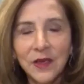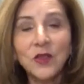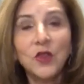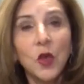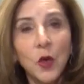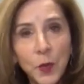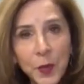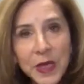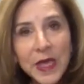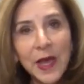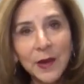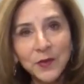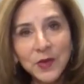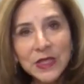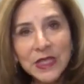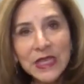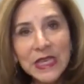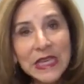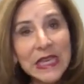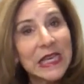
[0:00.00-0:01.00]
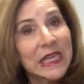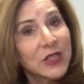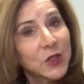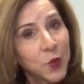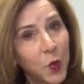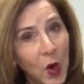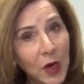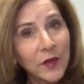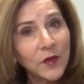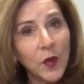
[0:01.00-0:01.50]
U P M C is
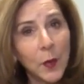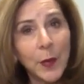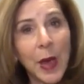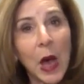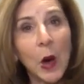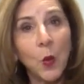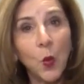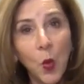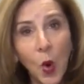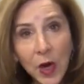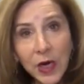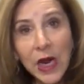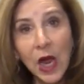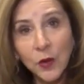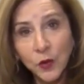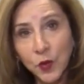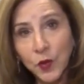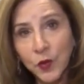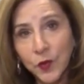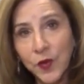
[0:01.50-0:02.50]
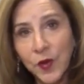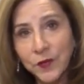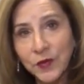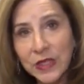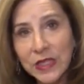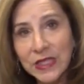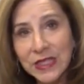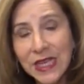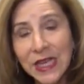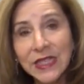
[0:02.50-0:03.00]
one of about one hundred
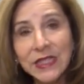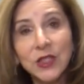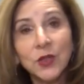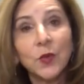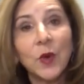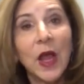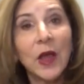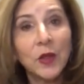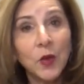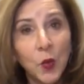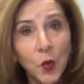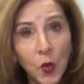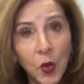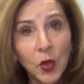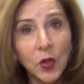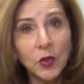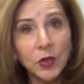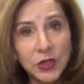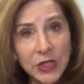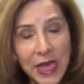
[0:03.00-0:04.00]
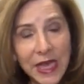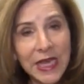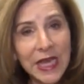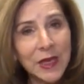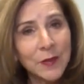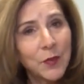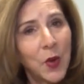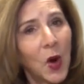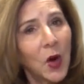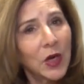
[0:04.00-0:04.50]
fifty sites around the world taking
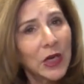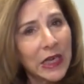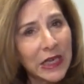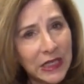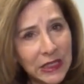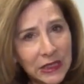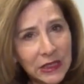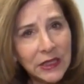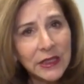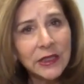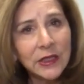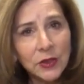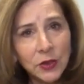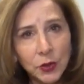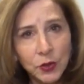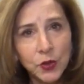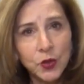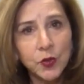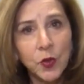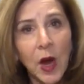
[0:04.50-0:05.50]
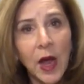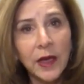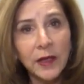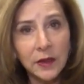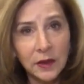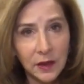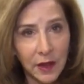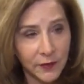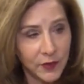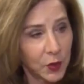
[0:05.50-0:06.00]
part in a clinical
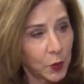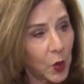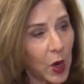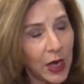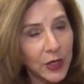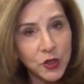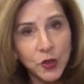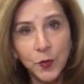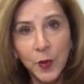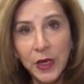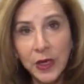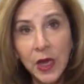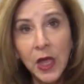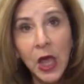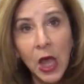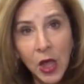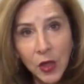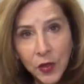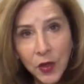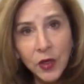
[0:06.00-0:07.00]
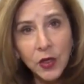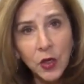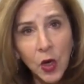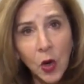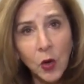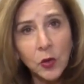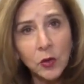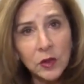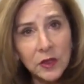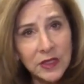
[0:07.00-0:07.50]
trial of the Watchman. The
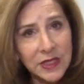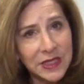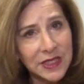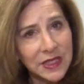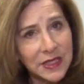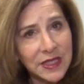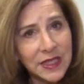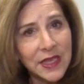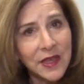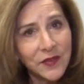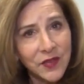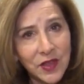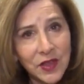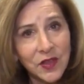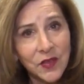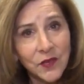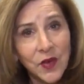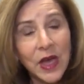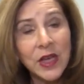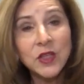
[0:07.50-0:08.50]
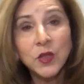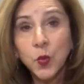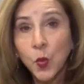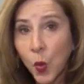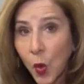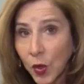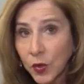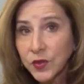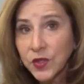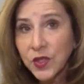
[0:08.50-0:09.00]
goal is to see if the device
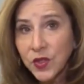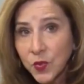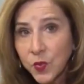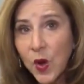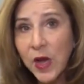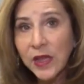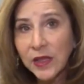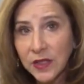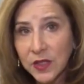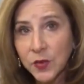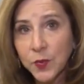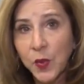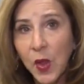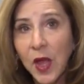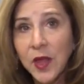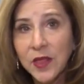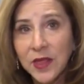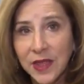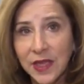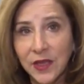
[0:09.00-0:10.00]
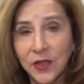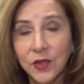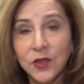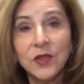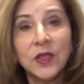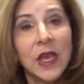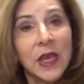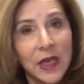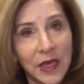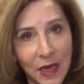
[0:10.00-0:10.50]
works as well as blood thinners
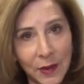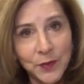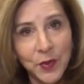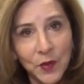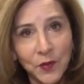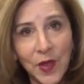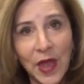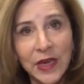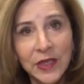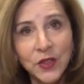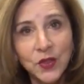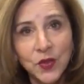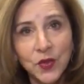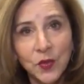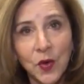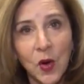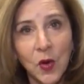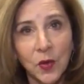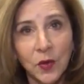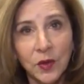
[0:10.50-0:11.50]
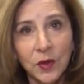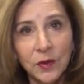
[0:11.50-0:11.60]
at preventing stroke.